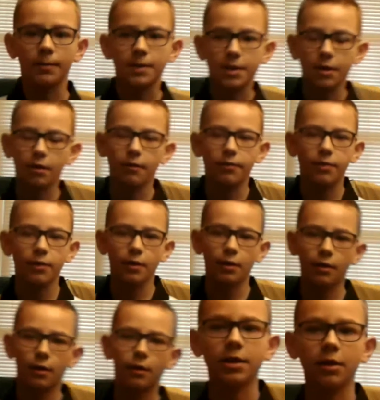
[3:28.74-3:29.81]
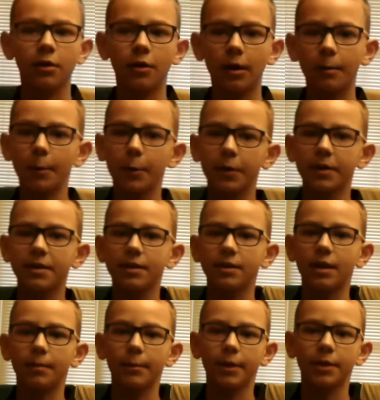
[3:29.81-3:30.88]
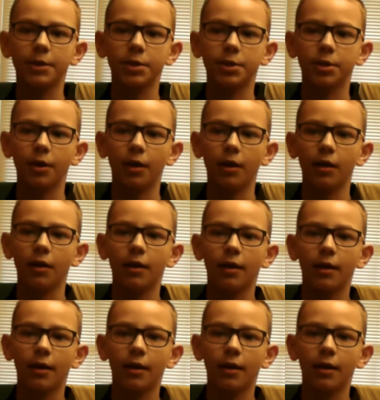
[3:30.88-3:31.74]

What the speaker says: So I'm going to demonstrate